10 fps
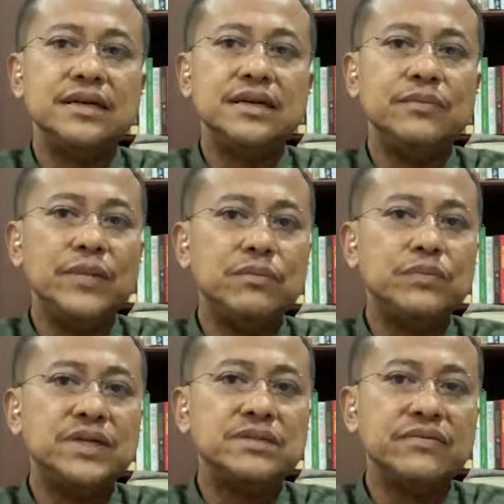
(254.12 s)
the
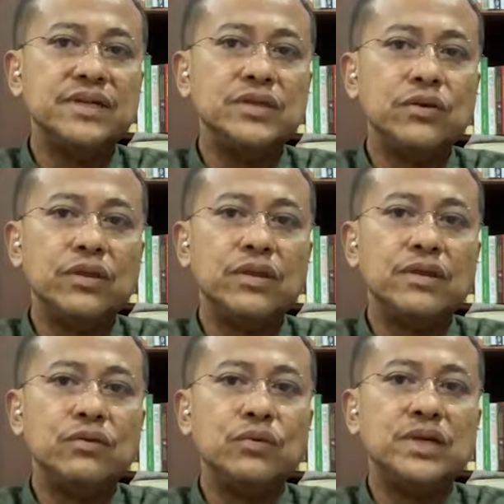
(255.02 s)
members of the youth
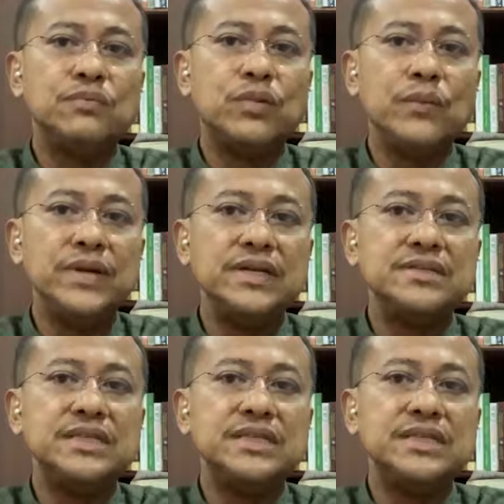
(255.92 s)
were the prominent